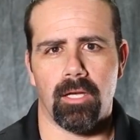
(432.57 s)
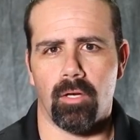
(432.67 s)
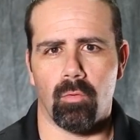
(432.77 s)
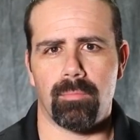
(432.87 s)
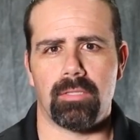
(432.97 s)

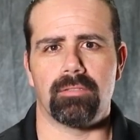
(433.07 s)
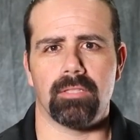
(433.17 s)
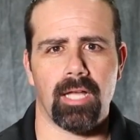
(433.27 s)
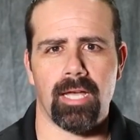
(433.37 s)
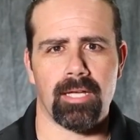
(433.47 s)
We'd be
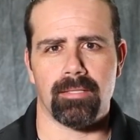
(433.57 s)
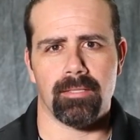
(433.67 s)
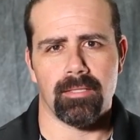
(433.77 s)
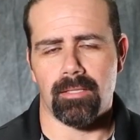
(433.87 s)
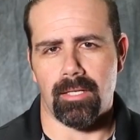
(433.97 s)
glad
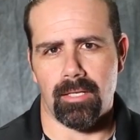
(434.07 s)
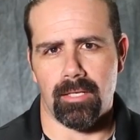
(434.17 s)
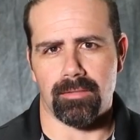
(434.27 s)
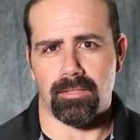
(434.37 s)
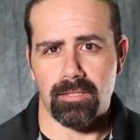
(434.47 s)

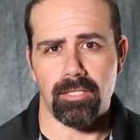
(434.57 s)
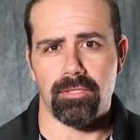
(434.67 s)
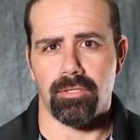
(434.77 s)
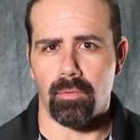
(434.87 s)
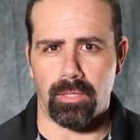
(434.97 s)
to
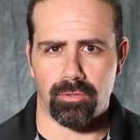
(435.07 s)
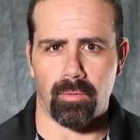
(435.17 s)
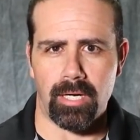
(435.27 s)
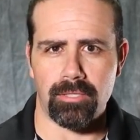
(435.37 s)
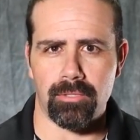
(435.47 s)
teach you and
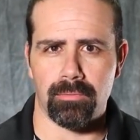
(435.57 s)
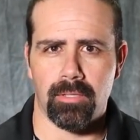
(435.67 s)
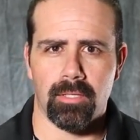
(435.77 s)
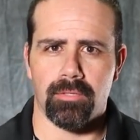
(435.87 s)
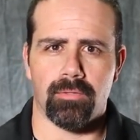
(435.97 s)
train
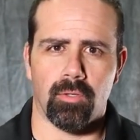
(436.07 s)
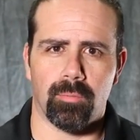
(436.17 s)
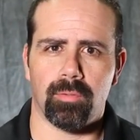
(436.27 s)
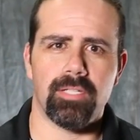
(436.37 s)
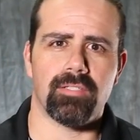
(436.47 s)
you.
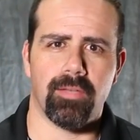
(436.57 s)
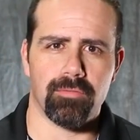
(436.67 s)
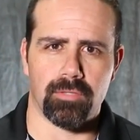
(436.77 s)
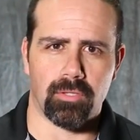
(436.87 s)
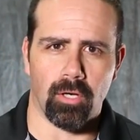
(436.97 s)
So please give
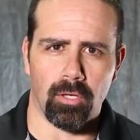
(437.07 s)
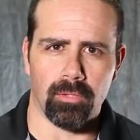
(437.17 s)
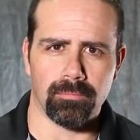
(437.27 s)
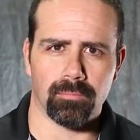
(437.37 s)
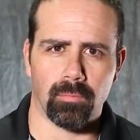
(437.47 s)
us a
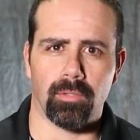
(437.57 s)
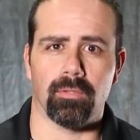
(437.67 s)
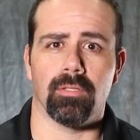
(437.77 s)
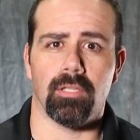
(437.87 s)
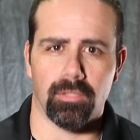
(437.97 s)
call.
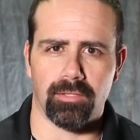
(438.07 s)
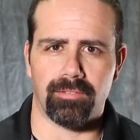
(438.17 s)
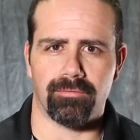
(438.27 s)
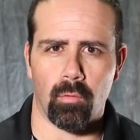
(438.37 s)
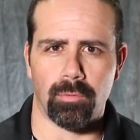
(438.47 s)
We're
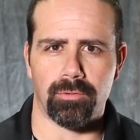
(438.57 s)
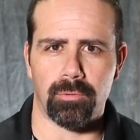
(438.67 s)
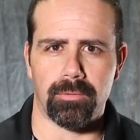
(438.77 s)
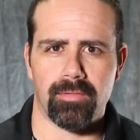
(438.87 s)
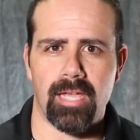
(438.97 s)
looking forward
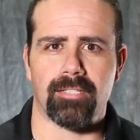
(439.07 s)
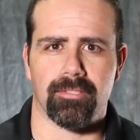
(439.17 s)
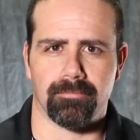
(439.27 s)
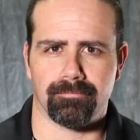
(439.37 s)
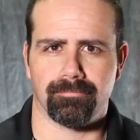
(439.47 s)
to it.
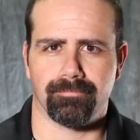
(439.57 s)
Thanks.